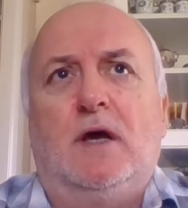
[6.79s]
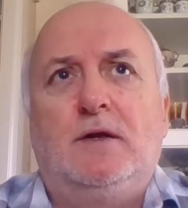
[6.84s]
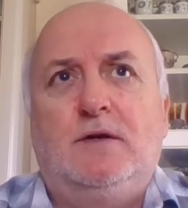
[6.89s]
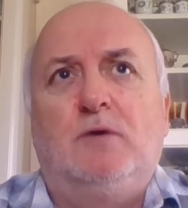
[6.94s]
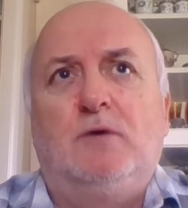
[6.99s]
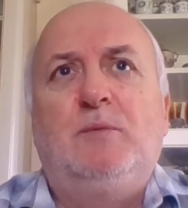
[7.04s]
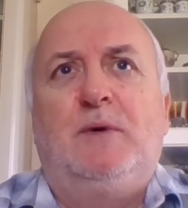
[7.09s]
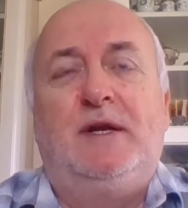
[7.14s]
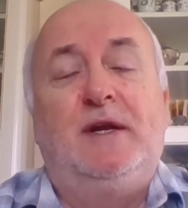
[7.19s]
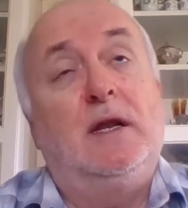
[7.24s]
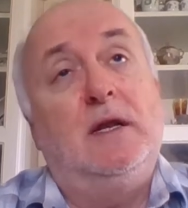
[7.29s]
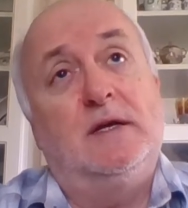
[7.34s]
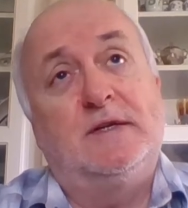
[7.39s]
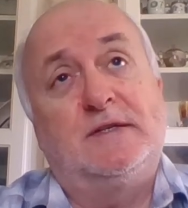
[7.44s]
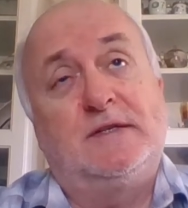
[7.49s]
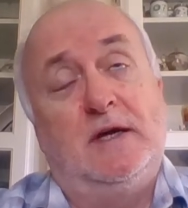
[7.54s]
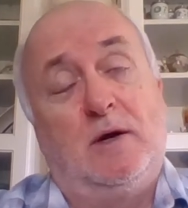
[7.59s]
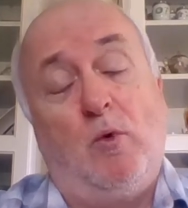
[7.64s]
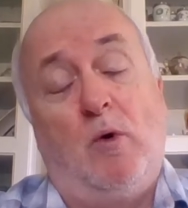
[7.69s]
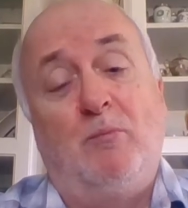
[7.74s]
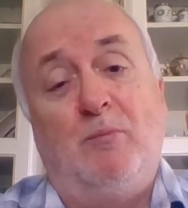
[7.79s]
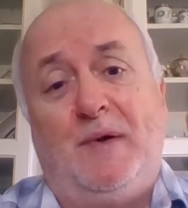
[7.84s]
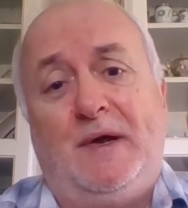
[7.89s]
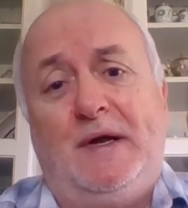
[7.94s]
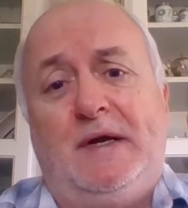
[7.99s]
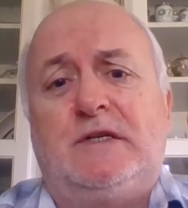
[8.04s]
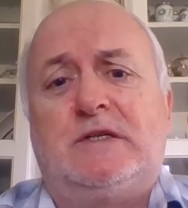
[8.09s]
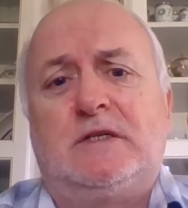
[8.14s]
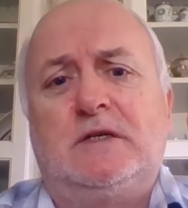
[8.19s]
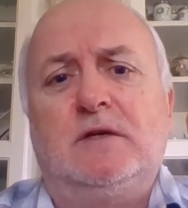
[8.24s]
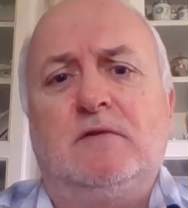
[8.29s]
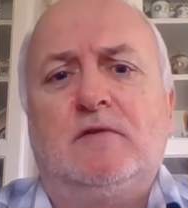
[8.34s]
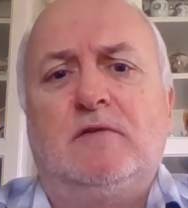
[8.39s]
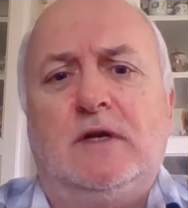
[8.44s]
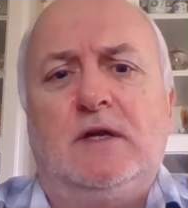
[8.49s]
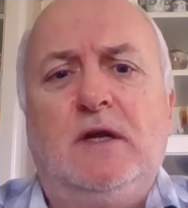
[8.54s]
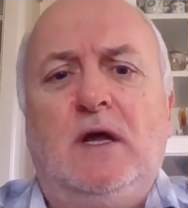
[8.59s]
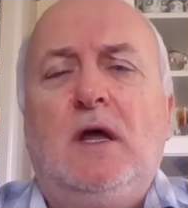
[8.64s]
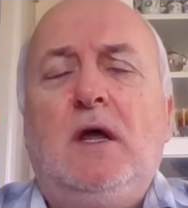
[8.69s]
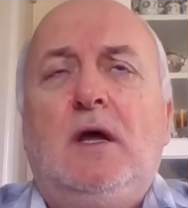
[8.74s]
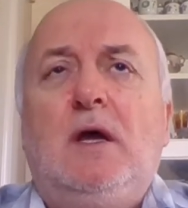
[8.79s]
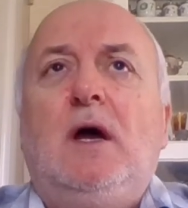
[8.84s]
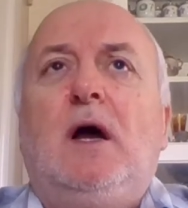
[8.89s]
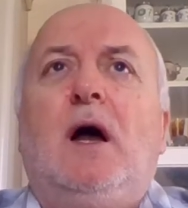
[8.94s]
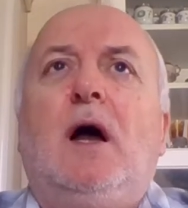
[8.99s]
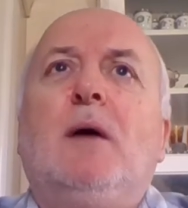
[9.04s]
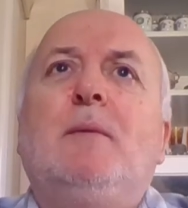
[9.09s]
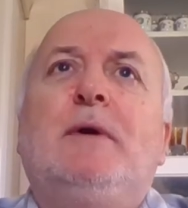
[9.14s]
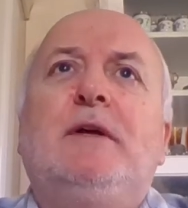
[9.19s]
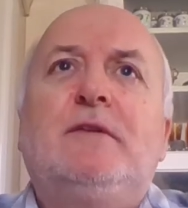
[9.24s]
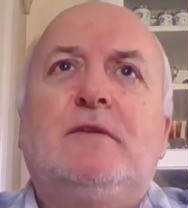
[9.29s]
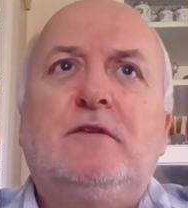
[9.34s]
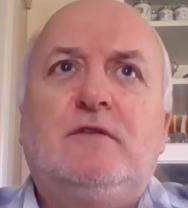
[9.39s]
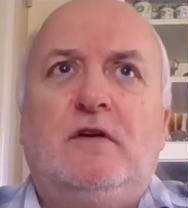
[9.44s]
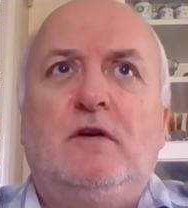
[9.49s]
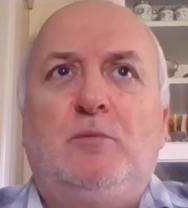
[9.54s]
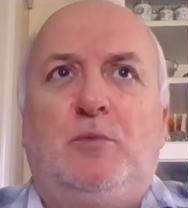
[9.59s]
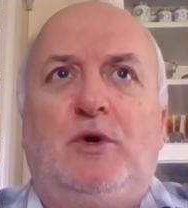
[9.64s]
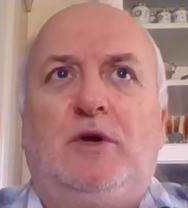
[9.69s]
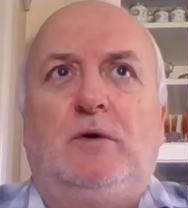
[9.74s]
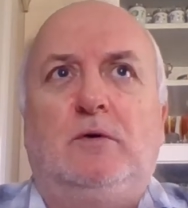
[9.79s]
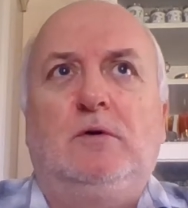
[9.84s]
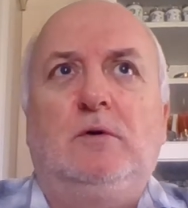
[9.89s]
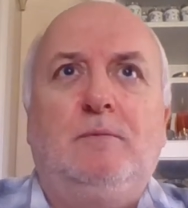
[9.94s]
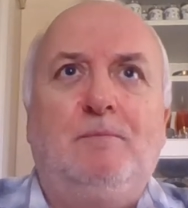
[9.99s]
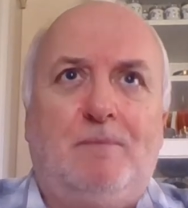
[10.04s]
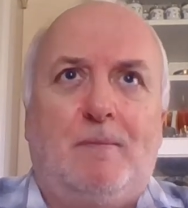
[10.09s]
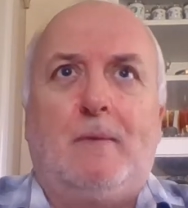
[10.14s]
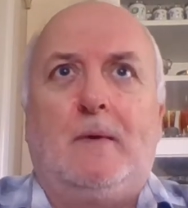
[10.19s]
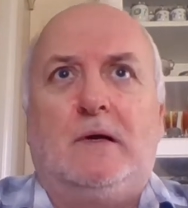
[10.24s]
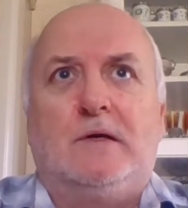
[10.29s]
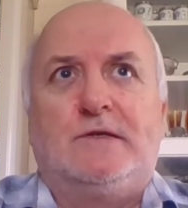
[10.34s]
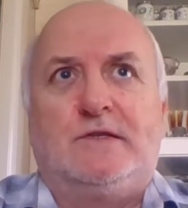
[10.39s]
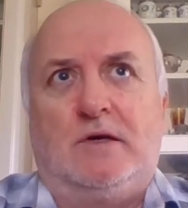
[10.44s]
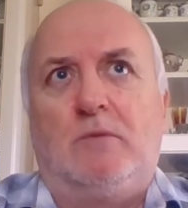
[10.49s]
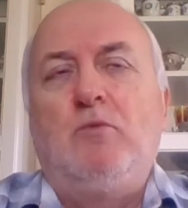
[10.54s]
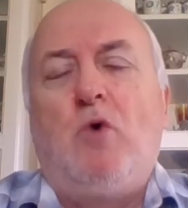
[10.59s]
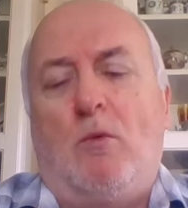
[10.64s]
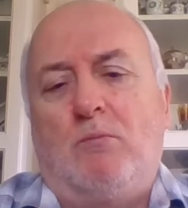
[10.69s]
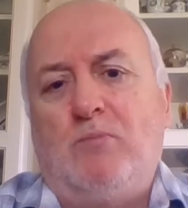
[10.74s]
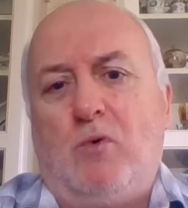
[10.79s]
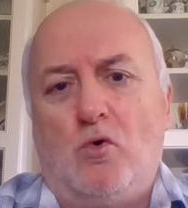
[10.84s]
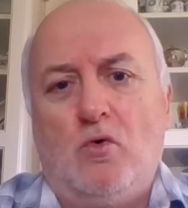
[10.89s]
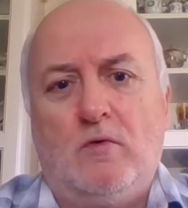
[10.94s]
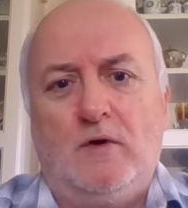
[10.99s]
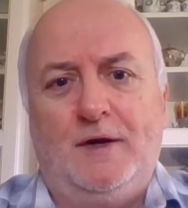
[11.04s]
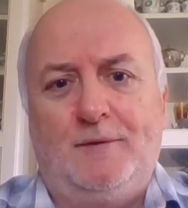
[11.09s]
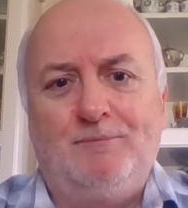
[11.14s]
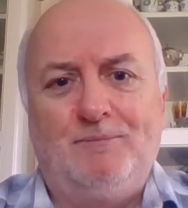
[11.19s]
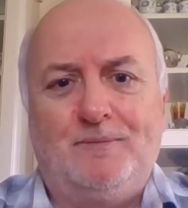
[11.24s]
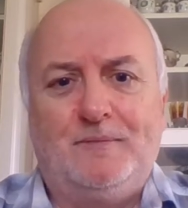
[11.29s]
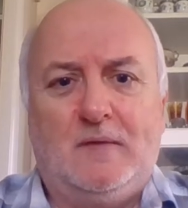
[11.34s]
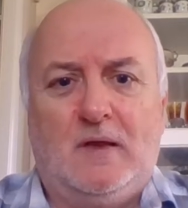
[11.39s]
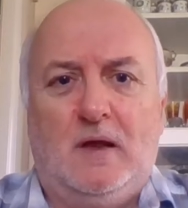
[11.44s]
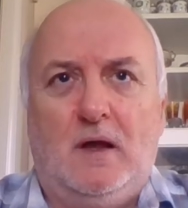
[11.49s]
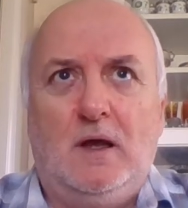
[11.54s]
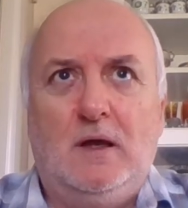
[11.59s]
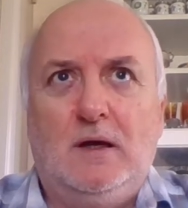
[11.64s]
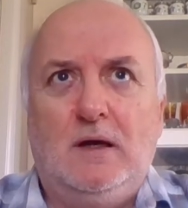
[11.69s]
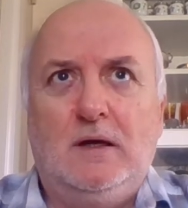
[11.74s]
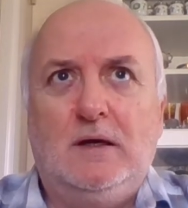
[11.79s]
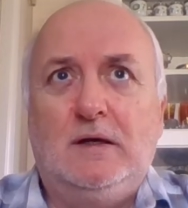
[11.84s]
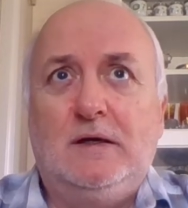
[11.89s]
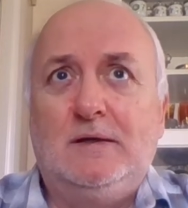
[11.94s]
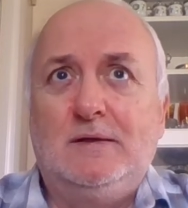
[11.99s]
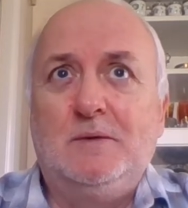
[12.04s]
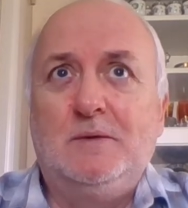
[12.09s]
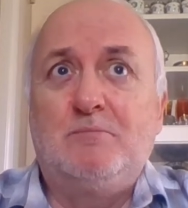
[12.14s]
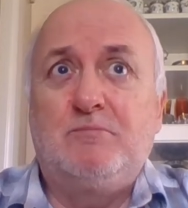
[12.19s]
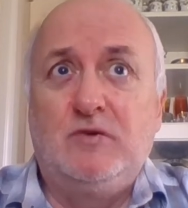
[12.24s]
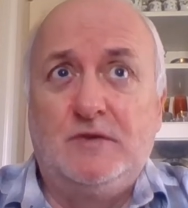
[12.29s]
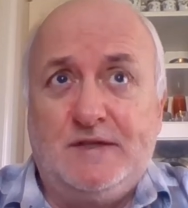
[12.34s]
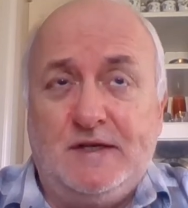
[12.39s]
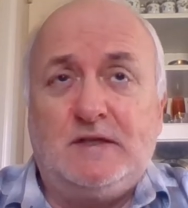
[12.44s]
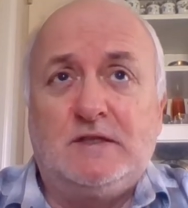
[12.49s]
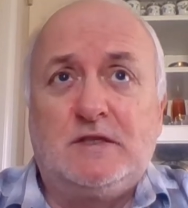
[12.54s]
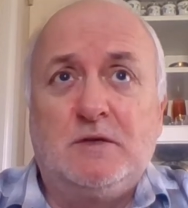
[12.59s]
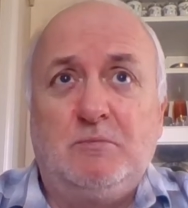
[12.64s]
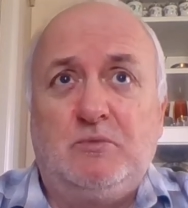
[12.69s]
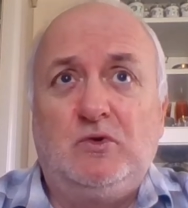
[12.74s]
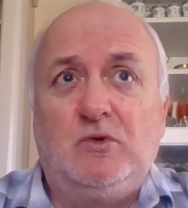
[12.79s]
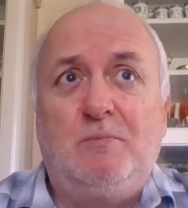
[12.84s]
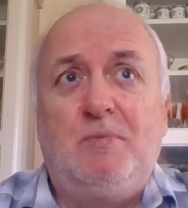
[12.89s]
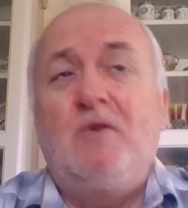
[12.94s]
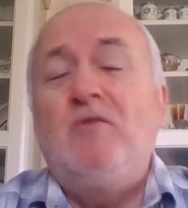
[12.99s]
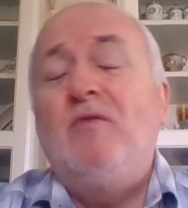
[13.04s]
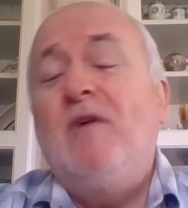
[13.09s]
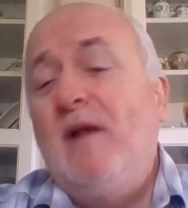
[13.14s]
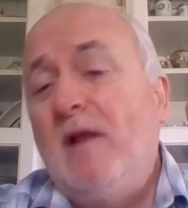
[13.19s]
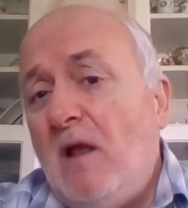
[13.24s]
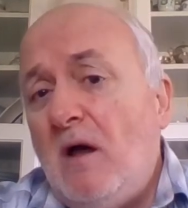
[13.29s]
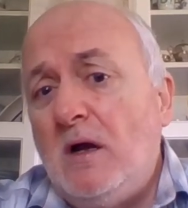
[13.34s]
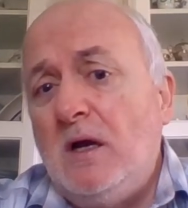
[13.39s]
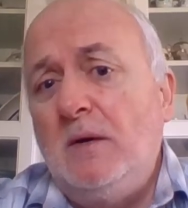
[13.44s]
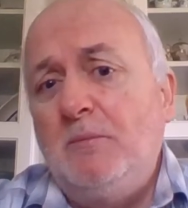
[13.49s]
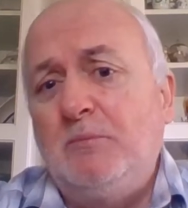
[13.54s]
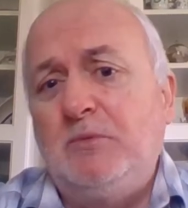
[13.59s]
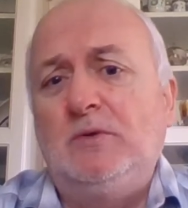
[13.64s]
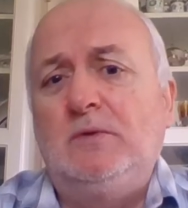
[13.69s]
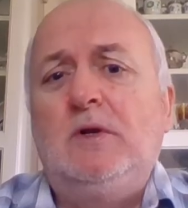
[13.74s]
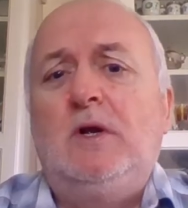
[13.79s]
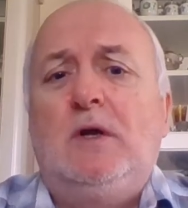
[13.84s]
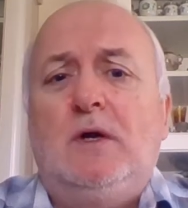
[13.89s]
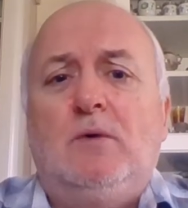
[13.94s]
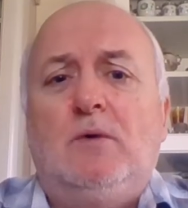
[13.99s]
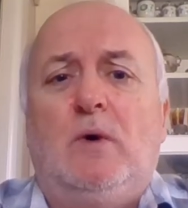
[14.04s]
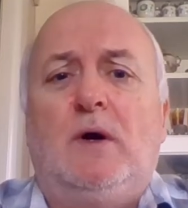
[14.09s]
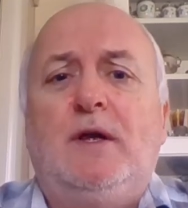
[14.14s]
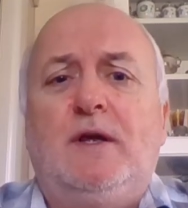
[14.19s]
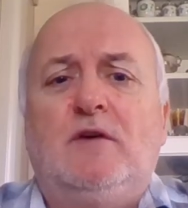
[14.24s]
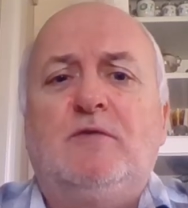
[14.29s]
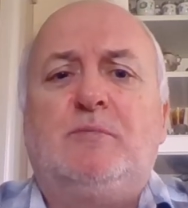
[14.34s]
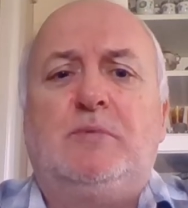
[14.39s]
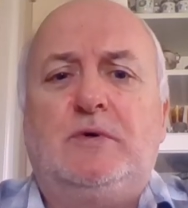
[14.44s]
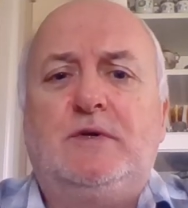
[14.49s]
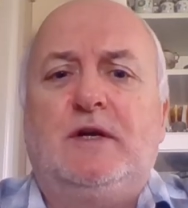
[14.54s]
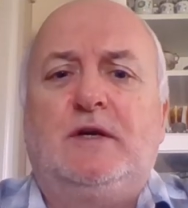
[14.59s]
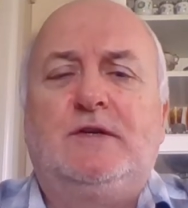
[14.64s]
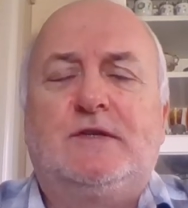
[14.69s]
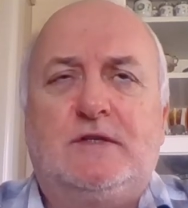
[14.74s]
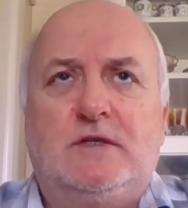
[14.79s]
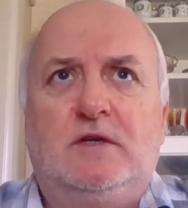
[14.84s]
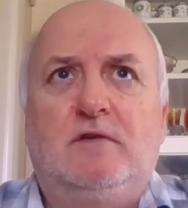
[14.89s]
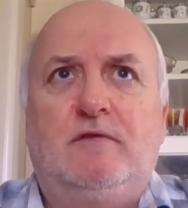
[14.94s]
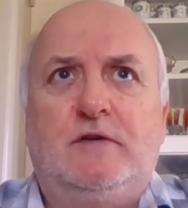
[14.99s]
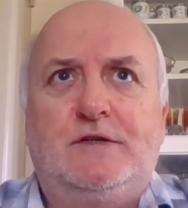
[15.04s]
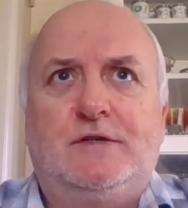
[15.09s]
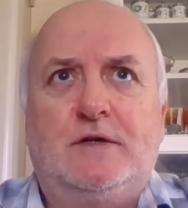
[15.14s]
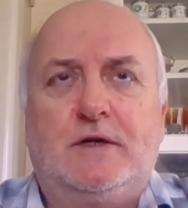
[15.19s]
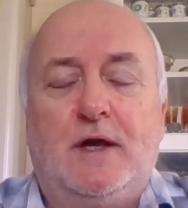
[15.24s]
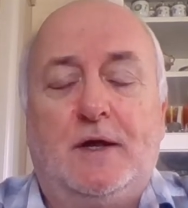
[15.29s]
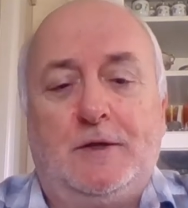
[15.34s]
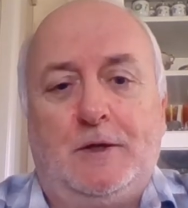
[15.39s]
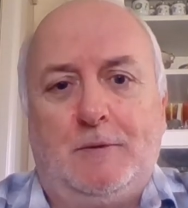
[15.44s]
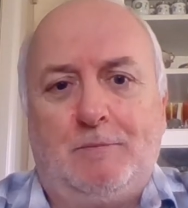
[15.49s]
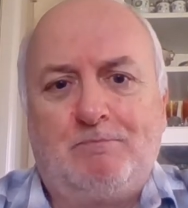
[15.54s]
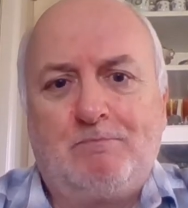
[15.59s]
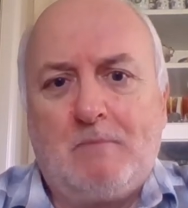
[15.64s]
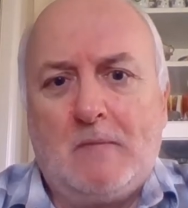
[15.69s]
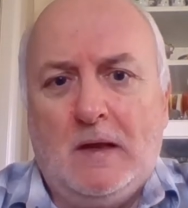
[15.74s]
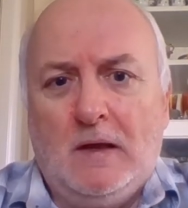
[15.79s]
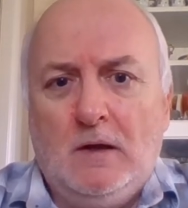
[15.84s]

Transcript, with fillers: I don't mean a classic one page CV, I mean the typical, somewhat boring, uh, predictable but reliable way of putting a CV together.